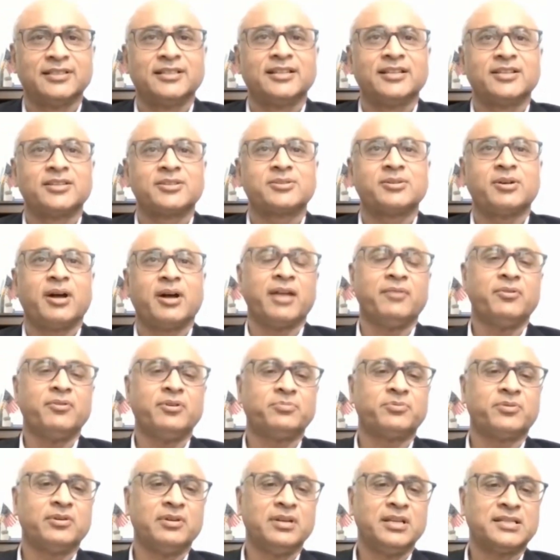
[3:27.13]
So I would
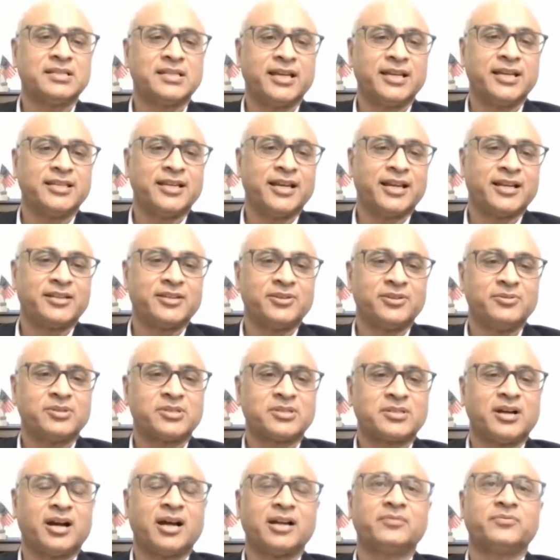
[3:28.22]
probably say that you
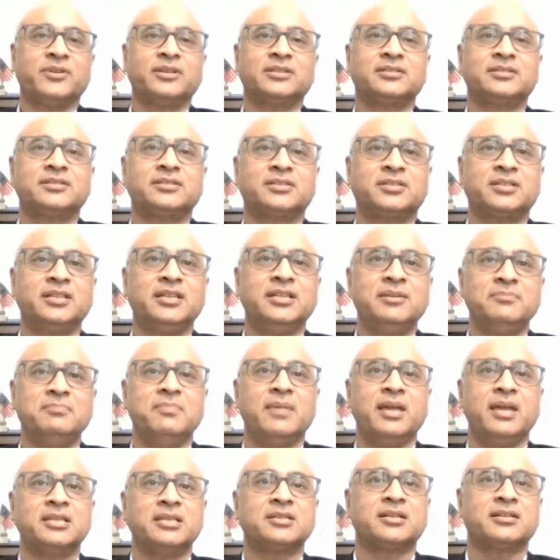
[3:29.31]
start with 3
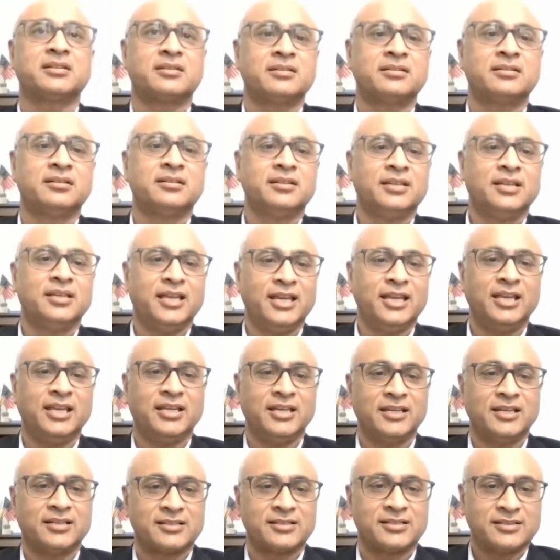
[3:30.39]
major
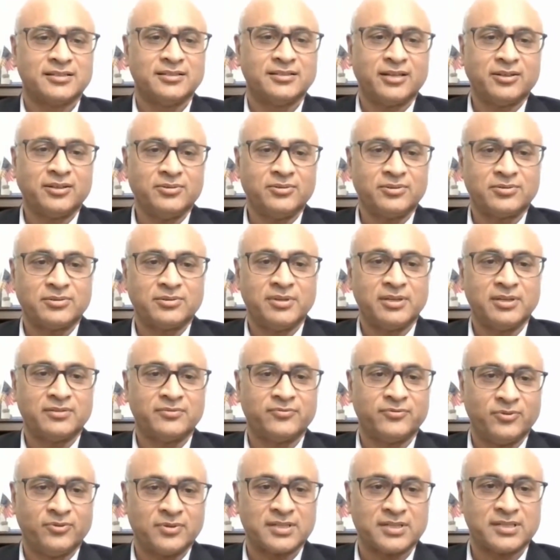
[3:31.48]
areas that you should be
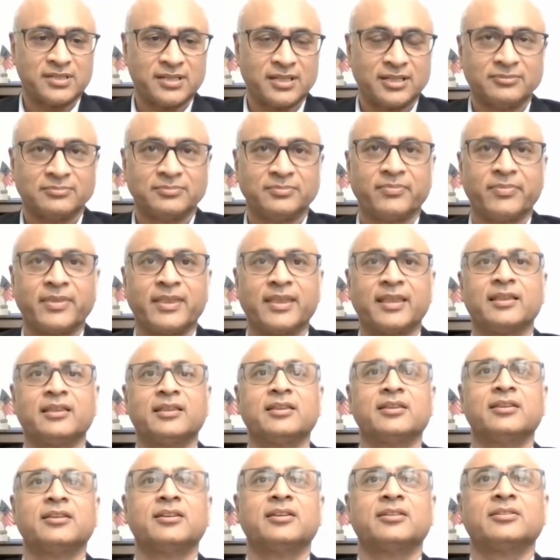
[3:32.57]
focusing.
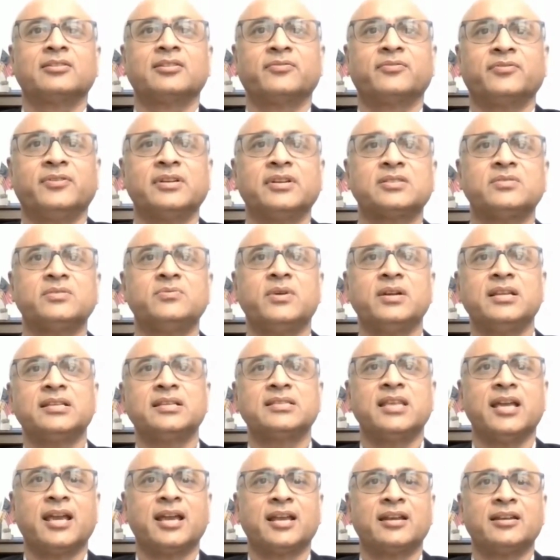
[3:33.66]
The first one is
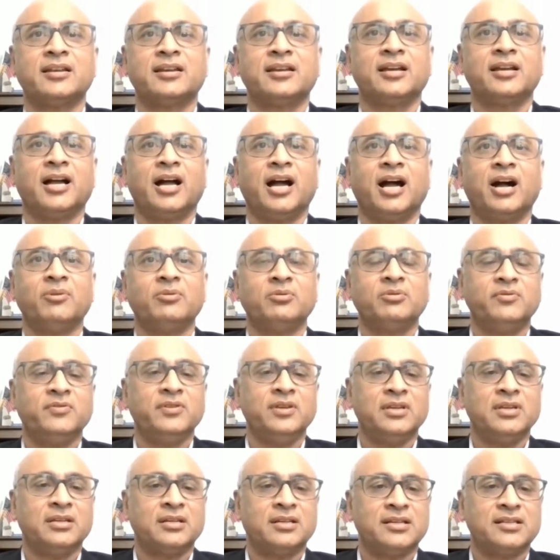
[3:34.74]
that how do we
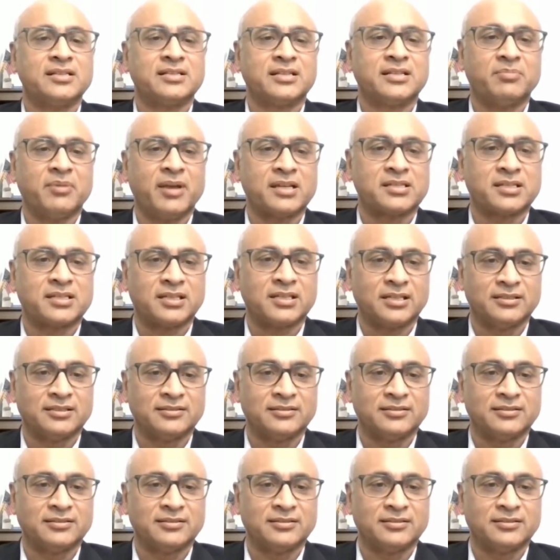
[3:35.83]
increase capacity?